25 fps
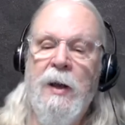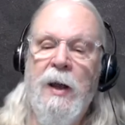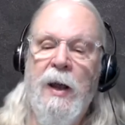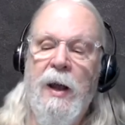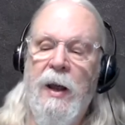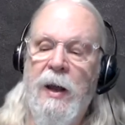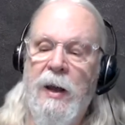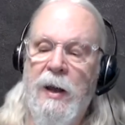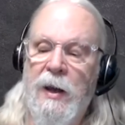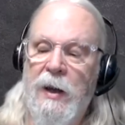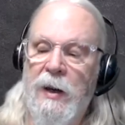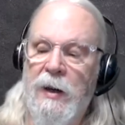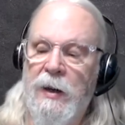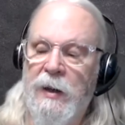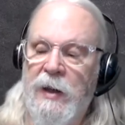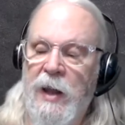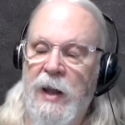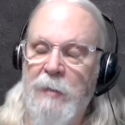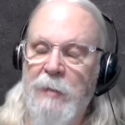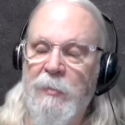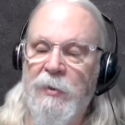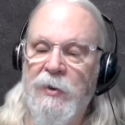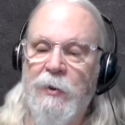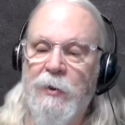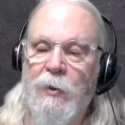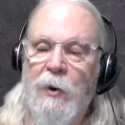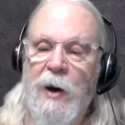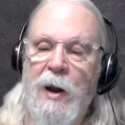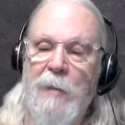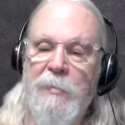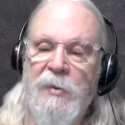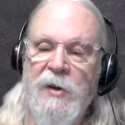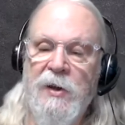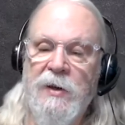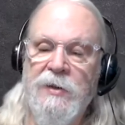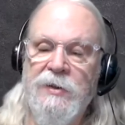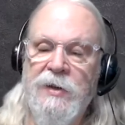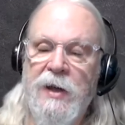and it came with a
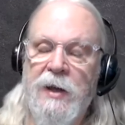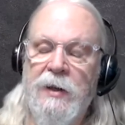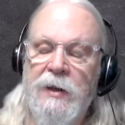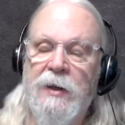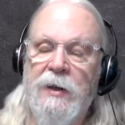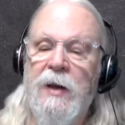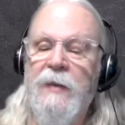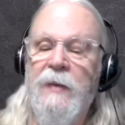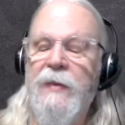crappy antenna,